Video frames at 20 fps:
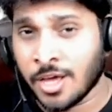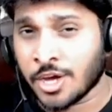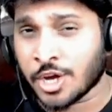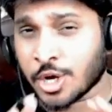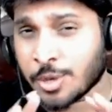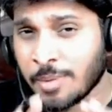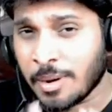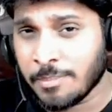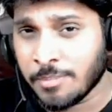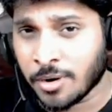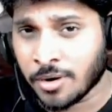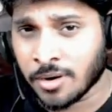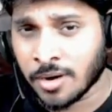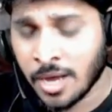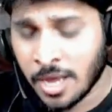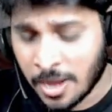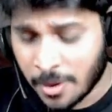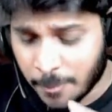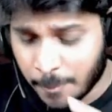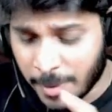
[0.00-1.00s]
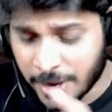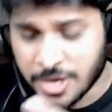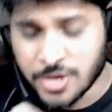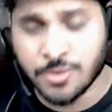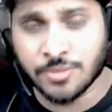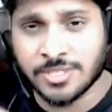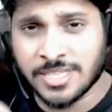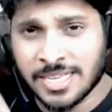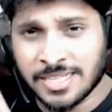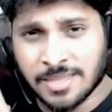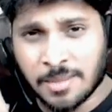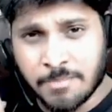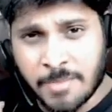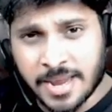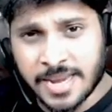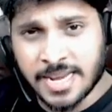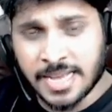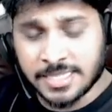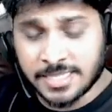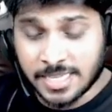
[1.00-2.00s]
remember, by using the
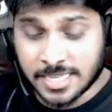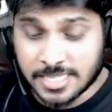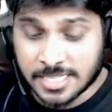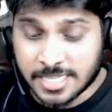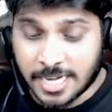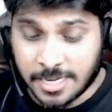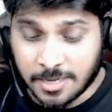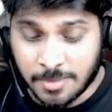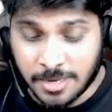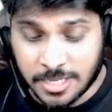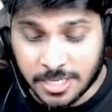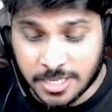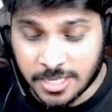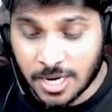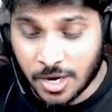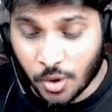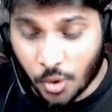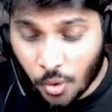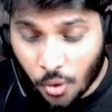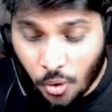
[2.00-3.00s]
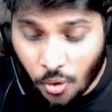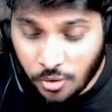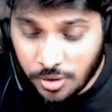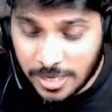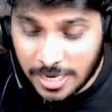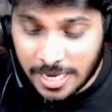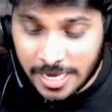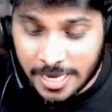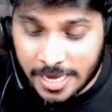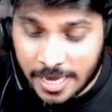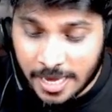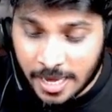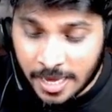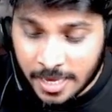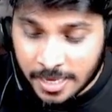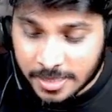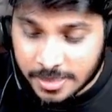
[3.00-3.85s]
main ICS study material only,